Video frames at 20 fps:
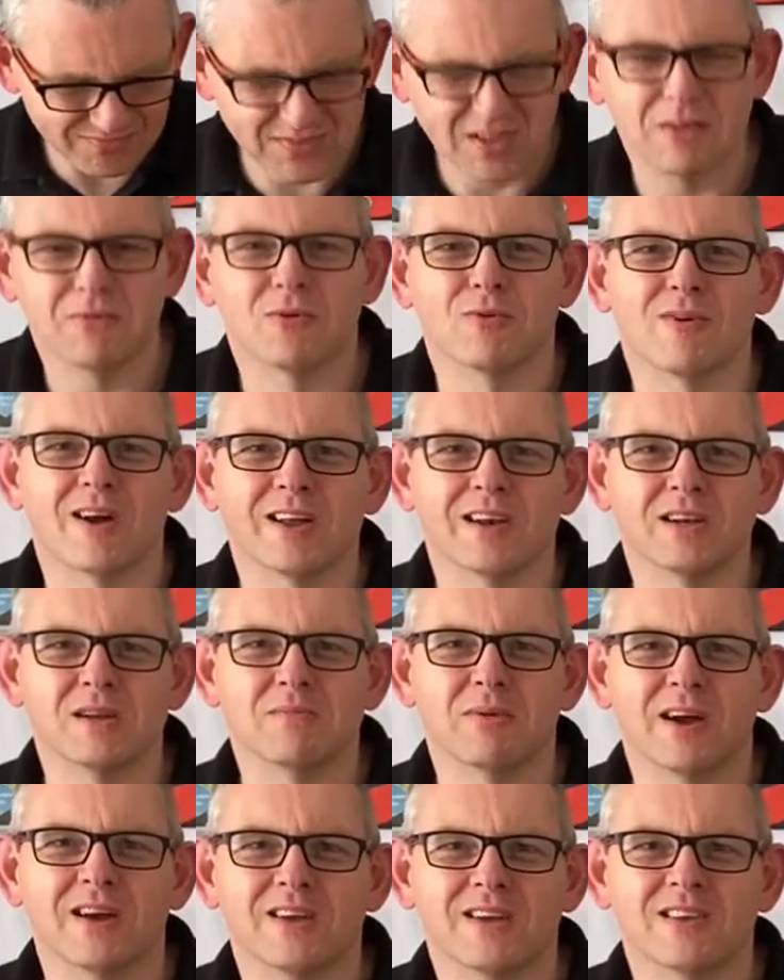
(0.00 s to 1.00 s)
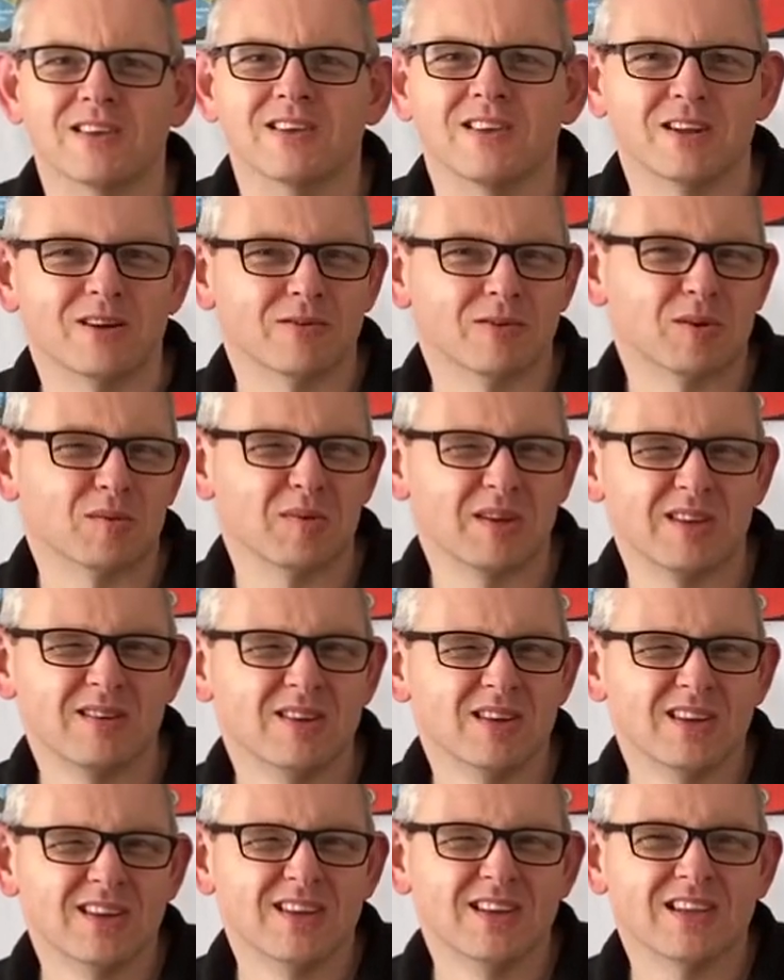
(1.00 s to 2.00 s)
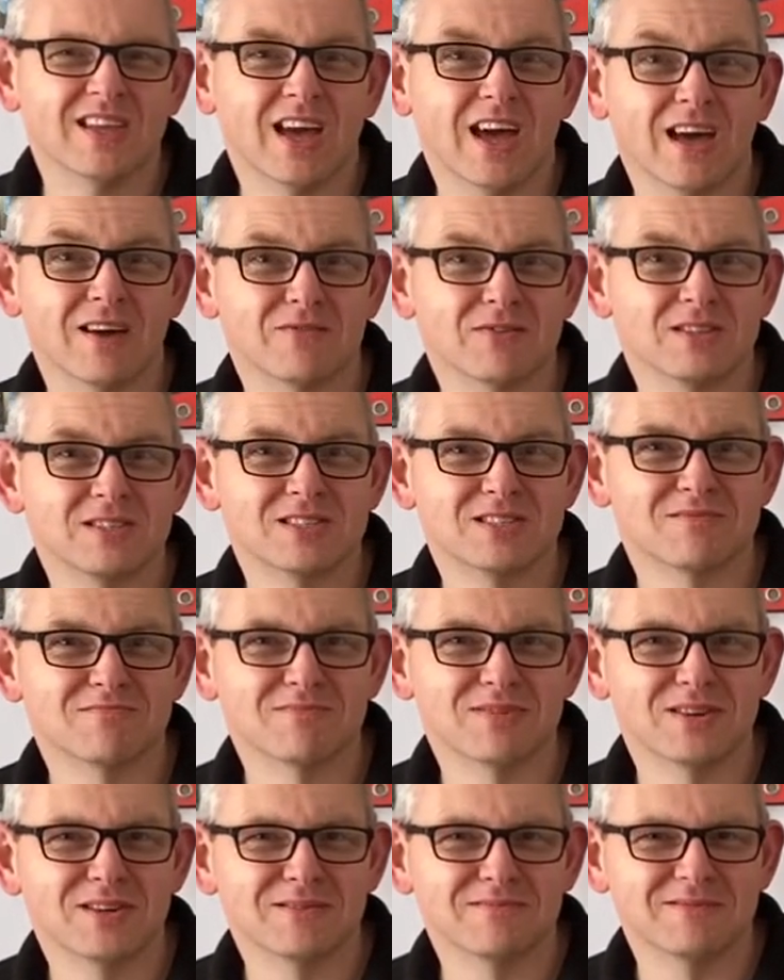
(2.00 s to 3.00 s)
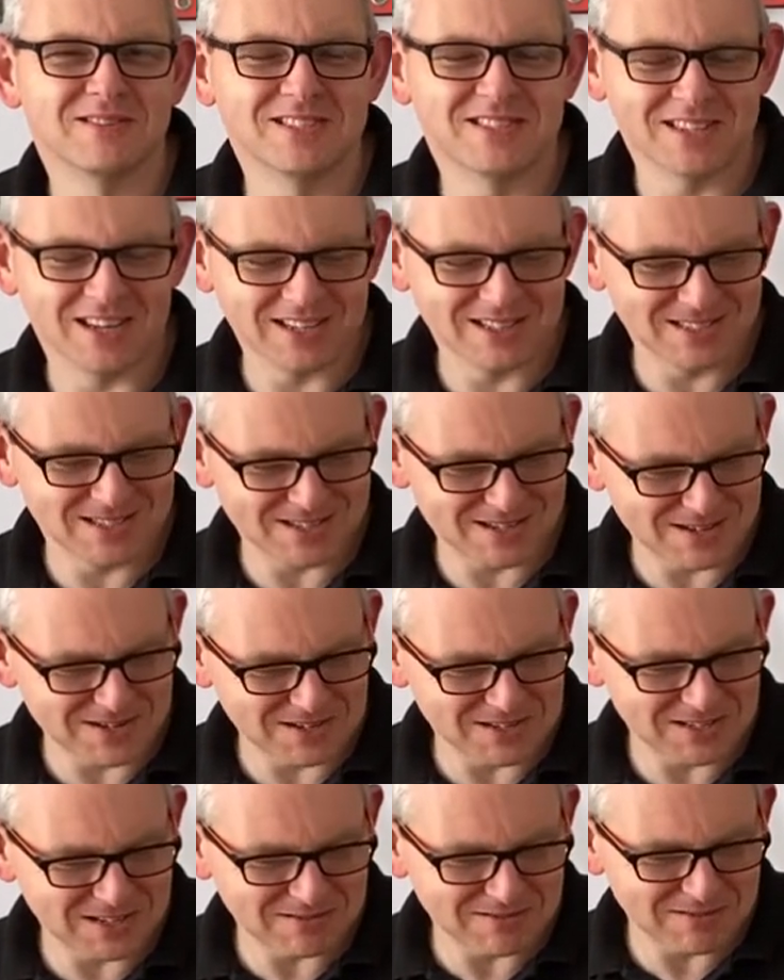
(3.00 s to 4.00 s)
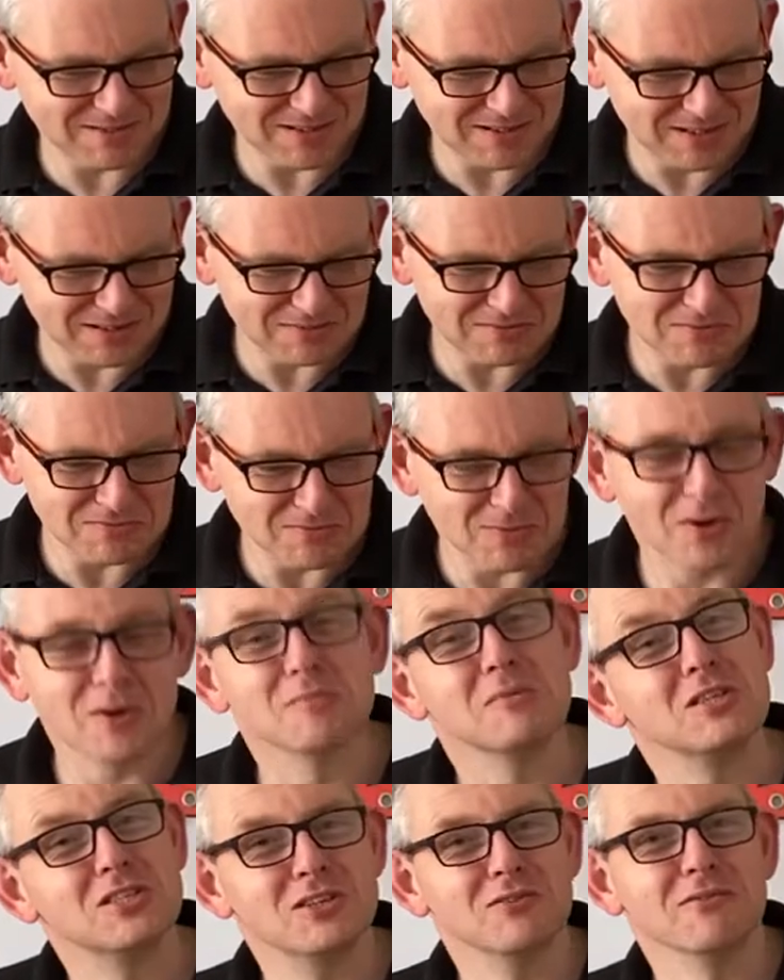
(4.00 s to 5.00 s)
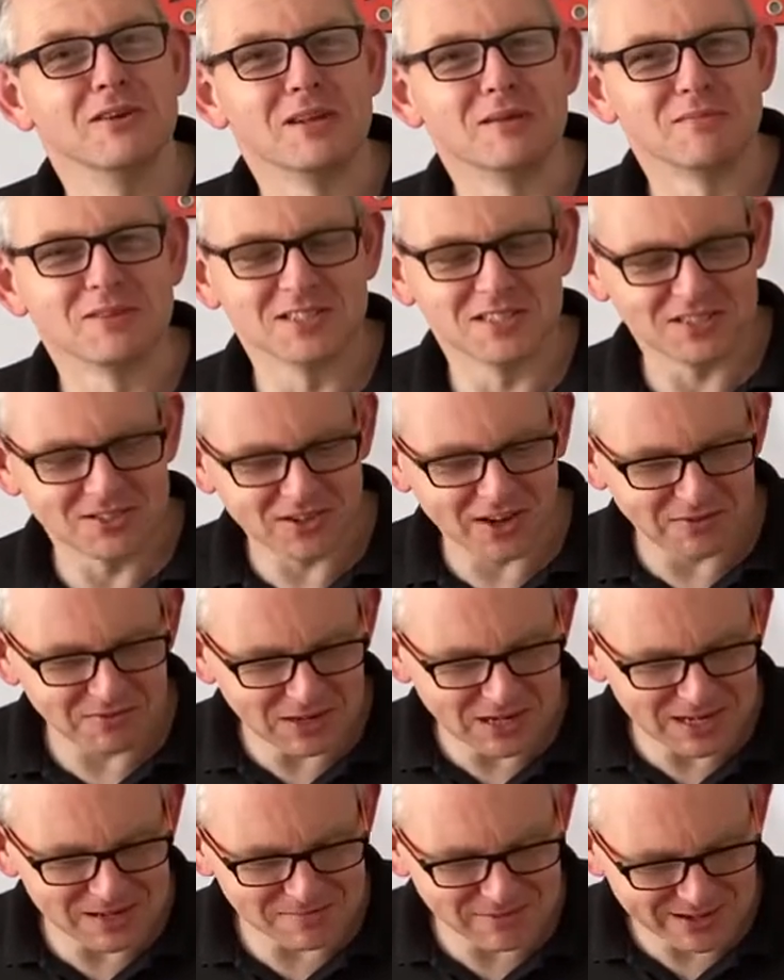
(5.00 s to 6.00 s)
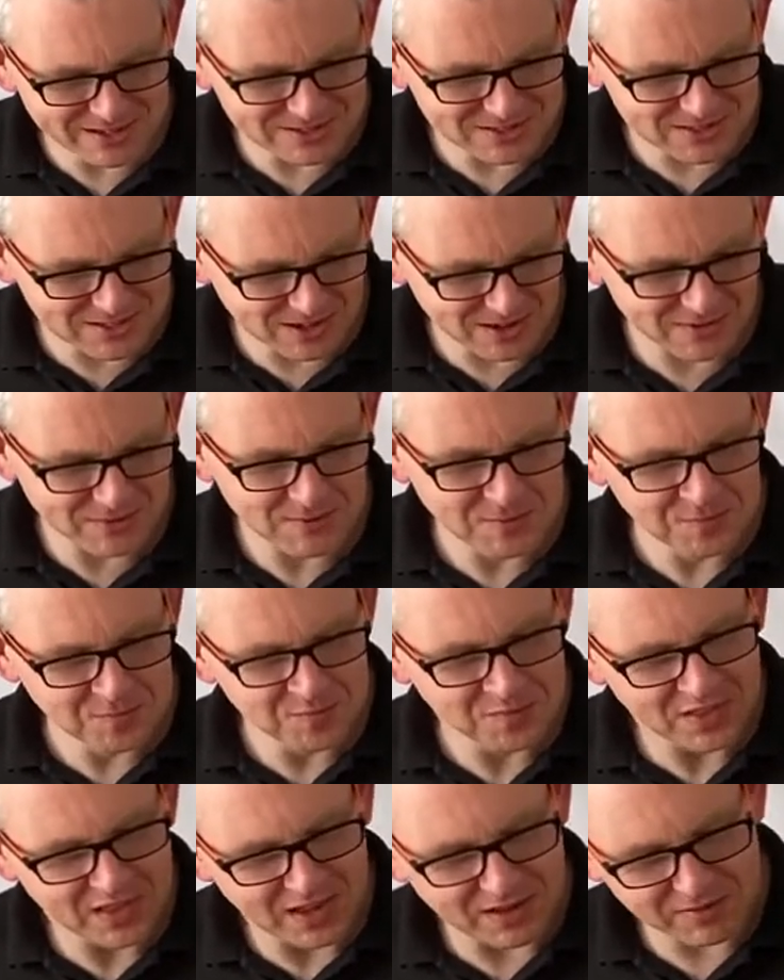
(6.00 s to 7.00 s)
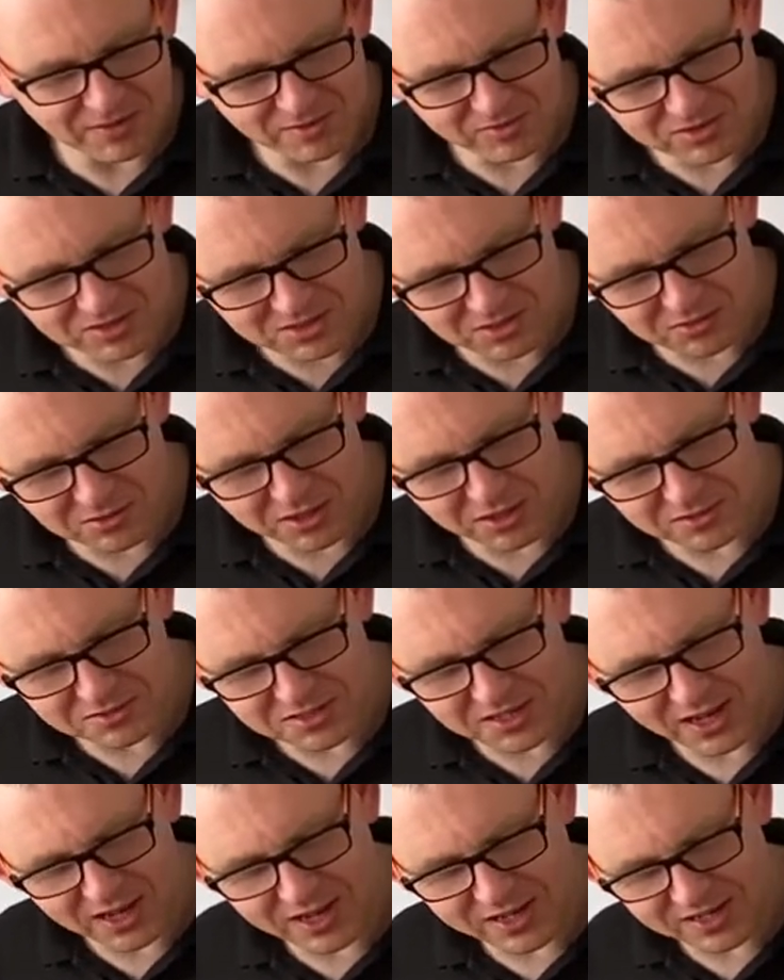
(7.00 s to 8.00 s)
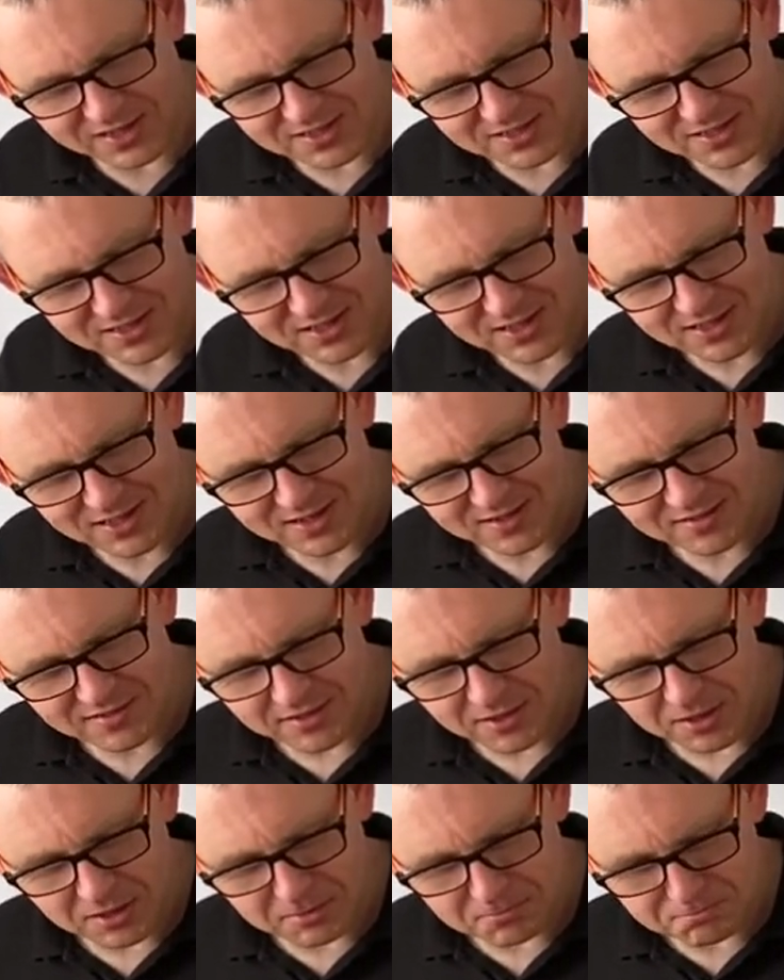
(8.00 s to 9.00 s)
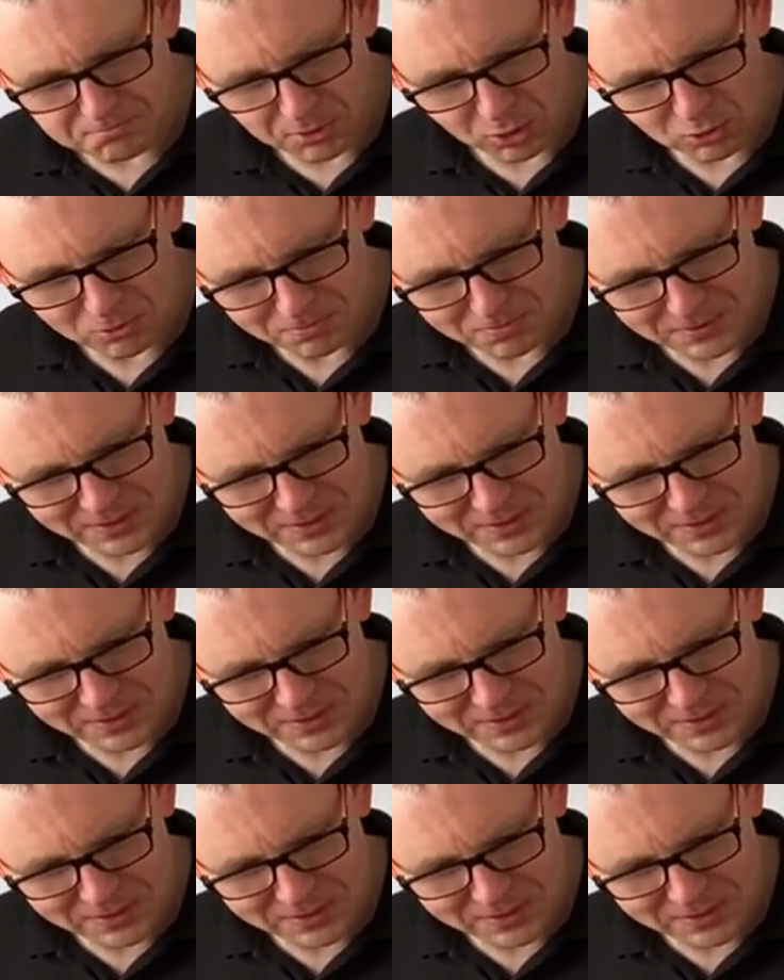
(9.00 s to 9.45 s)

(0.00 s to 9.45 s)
if you're riding a bike, you don't want to be carving somebody up with a chainsword. You want to be shooting them as you're driving into battle. So I've given two of those guys the bolt